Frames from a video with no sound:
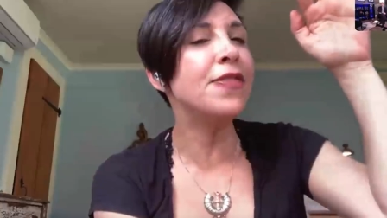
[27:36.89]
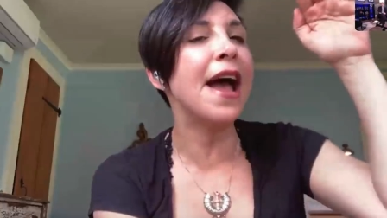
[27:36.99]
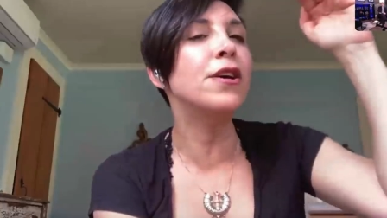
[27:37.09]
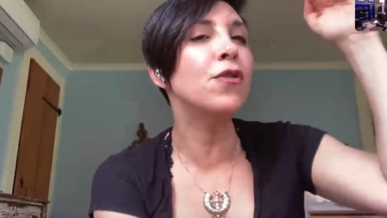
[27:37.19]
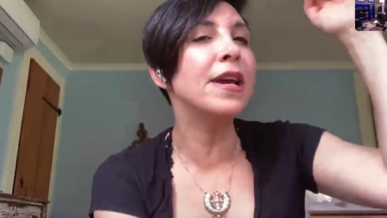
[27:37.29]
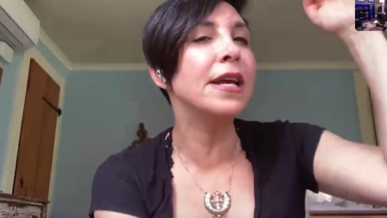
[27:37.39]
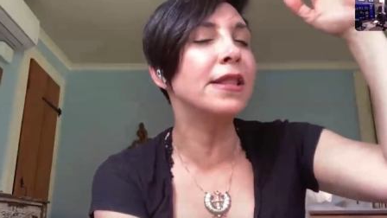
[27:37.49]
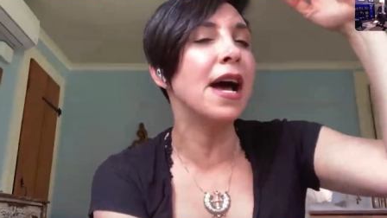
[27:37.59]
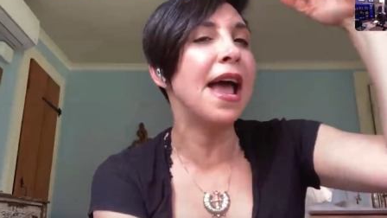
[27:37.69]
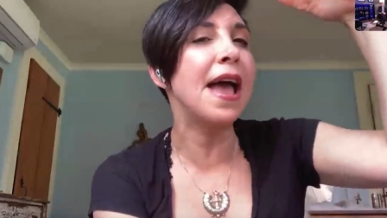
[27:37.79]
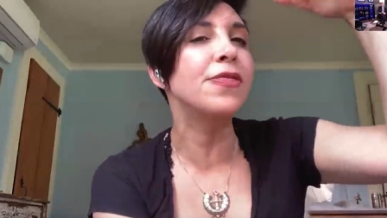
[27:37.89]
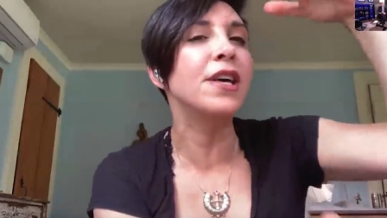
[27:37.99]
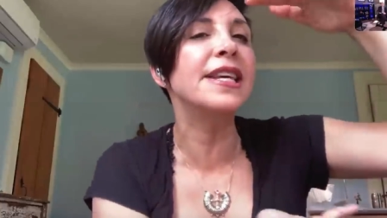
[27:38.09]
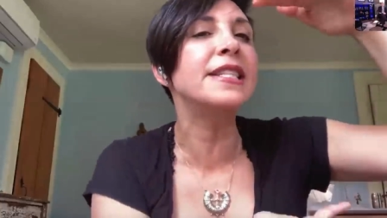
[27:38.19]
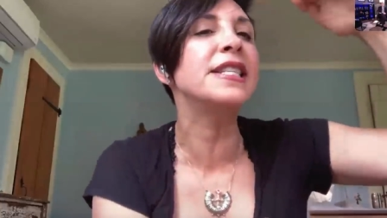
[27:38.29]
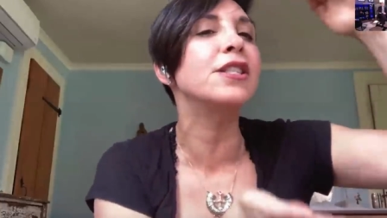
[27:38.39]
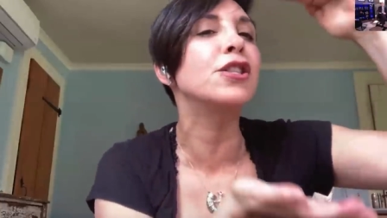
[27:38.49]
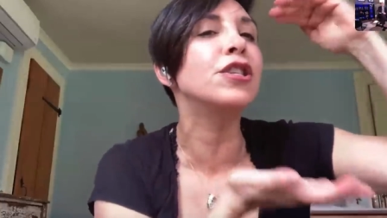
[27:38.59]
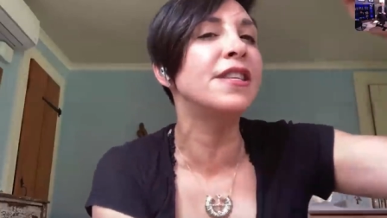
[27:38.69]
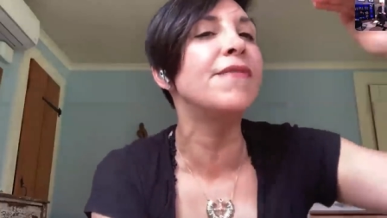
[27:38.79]
I create I the list is,
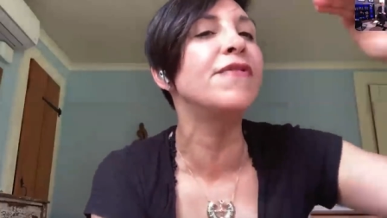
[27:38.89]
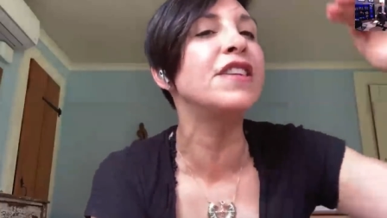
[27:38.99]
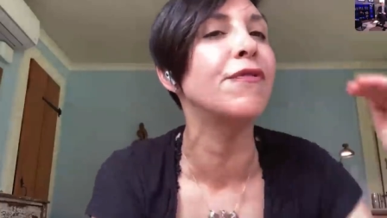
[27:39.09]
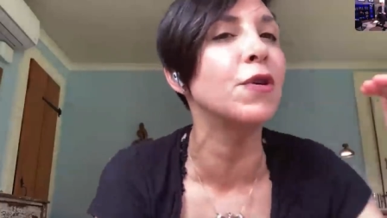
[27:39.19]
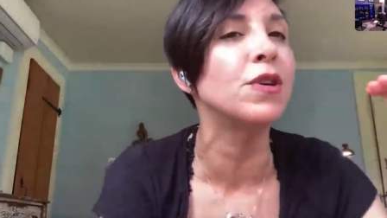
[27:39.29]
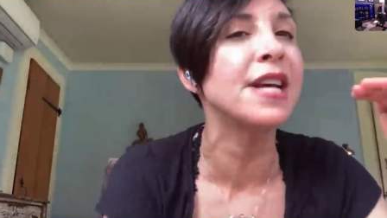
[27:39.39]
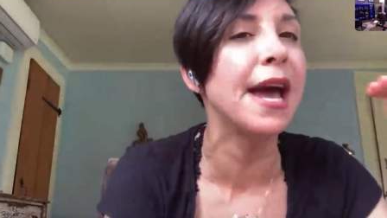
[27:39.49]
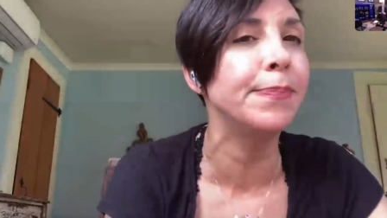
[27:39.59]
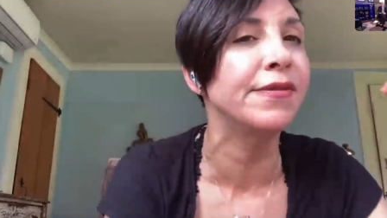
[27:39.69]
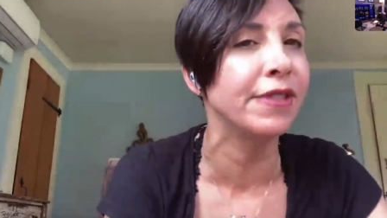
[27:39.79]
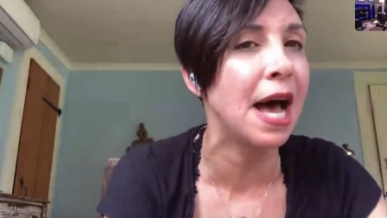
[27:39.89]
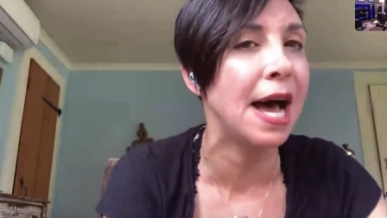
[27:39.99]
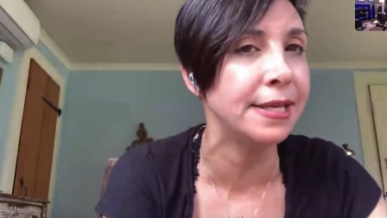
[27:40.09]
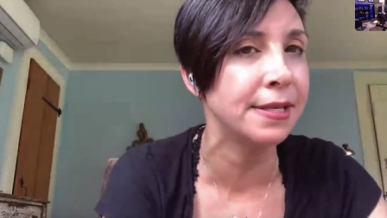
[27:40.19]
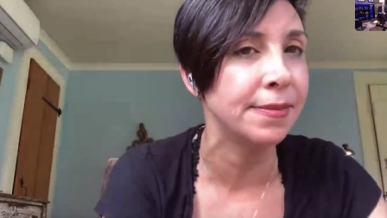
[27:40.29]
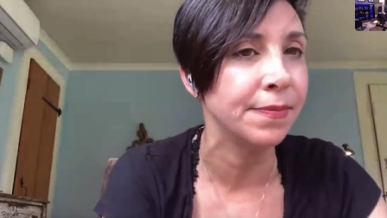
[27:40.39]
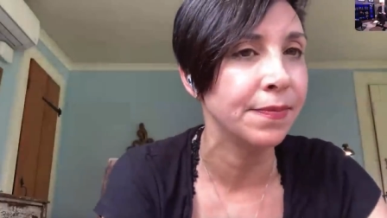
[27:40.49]
there are seven different types of lies